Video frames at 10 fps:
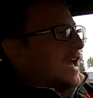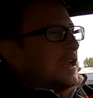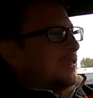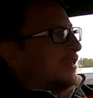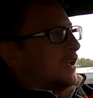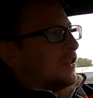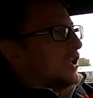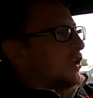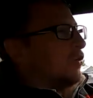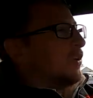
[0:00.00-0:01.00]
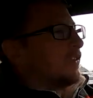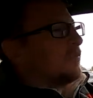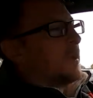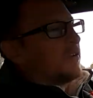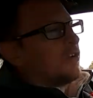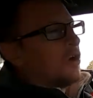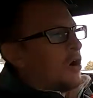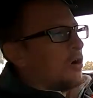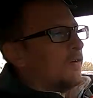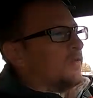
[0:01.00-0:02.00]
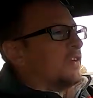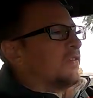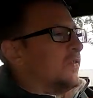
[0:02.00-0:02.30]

anything that you would expect a car of this